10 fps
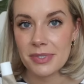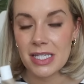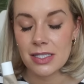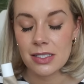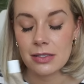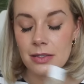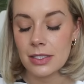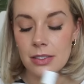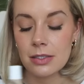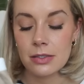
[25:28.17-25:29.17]
This,
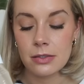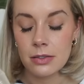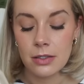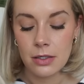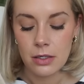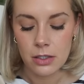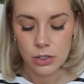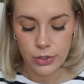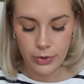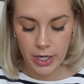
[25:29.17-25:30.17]
this is
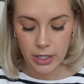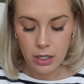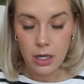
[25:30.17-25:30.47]
so good.